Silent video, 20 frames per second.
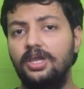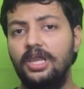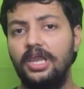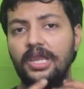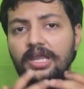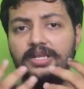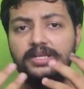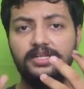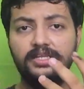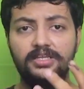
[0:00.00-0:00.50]

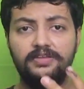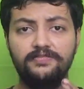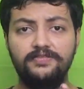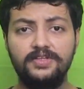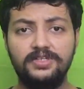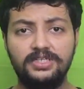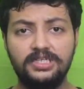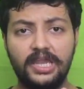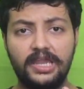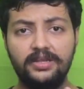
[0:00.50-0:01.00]
And if
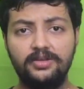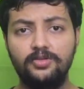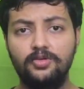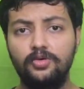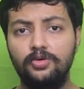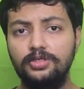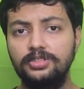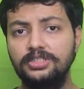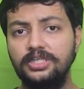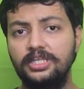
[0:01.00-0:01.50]
the 10
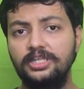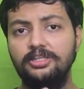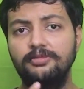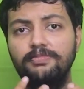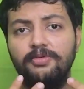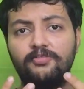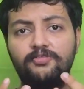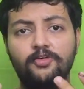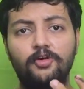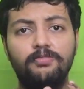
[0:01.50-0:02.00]
core, then the
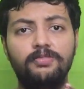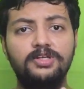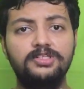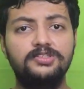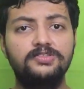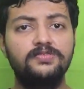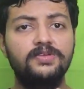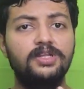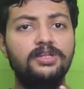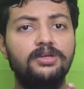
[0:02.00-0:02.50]

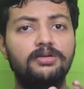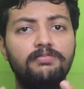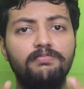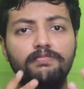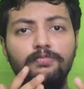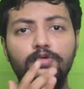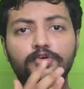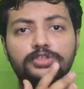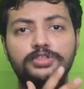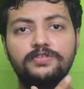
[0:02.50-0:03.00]
performance will
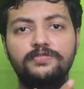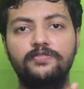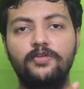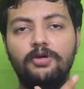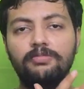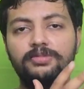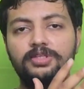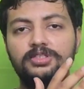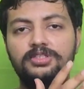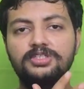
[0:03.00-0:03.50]
boost
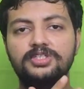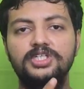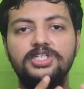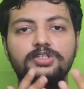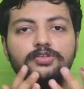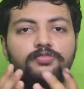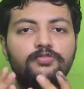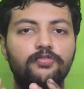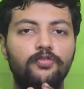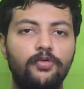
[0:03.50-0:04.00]
from the 3
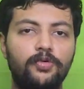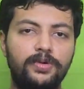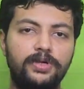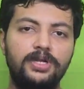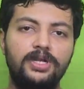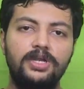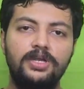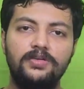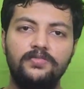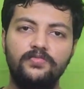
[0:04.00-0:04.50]
to 4,
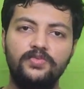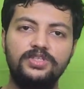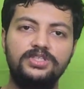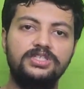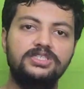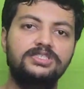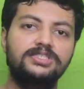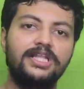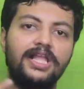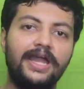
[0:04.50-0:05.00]
which
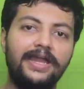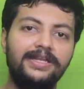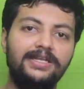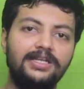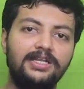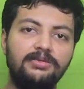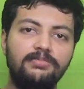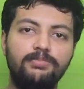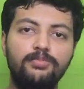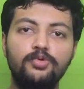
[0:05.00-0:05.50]
is
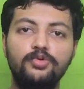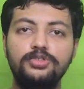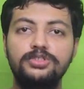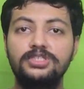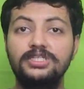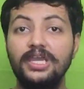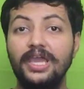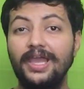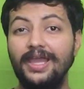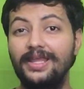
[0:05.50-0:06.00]
slightly
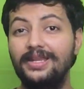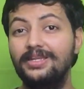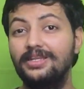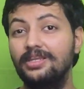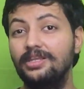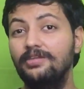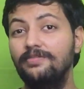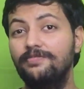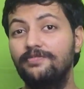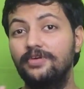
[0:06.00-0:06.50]
boost. And
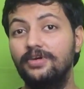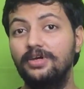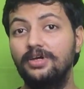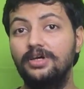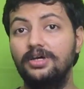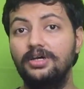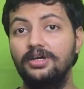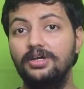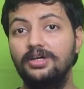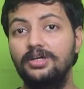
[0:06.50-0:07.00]
if
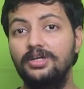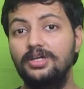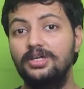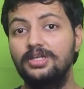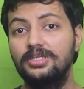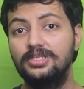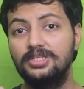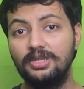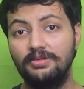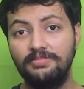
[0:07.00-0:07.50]

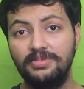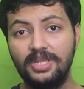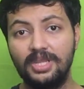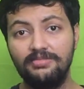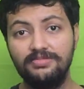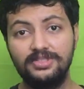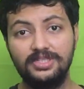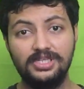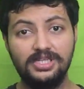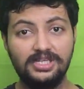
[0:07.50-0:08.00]

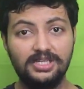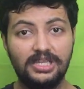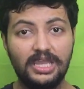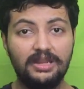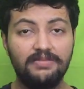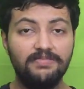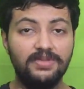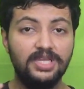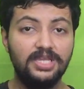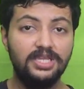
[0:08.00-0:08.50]
sometimes it
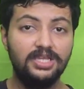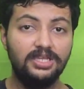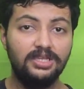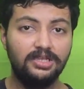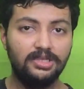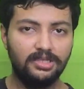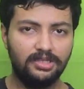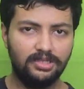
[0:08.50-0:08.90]
can be